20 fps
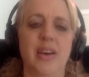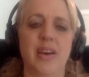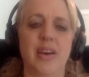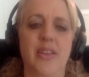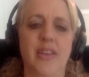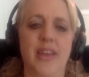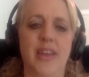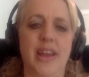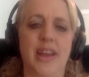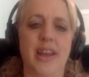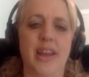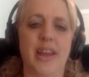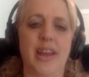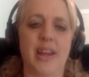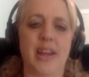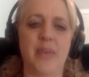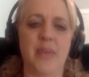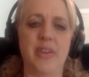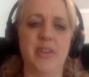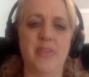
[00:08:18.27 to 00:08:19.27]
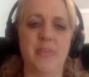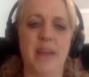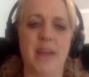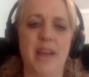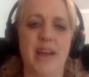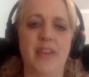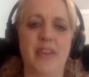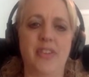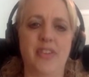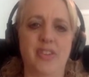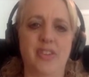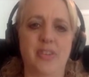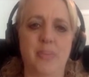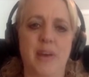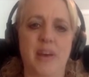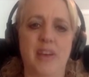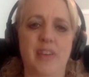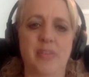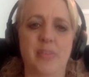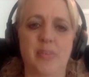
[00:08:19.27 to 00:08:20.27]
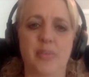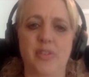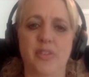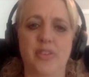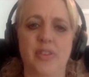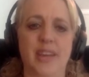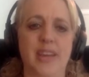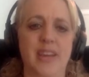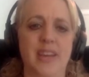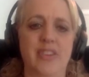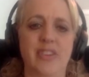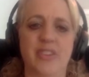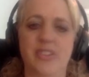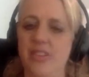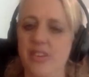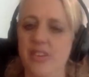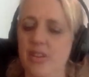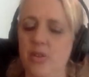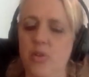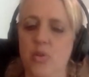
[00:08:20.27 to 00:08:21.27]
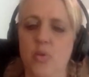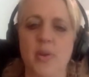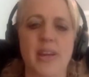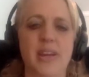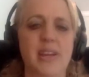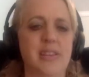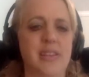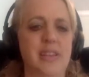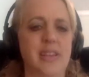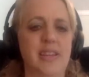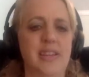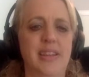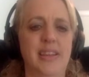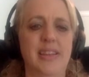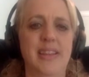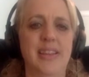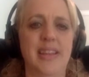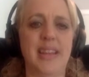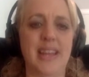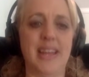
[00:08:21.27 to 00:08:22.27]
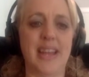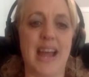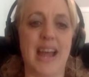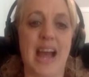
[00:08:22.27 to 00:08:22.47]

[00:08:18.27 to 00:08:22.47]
that I go into my house as possible, so I can just quickly take that in.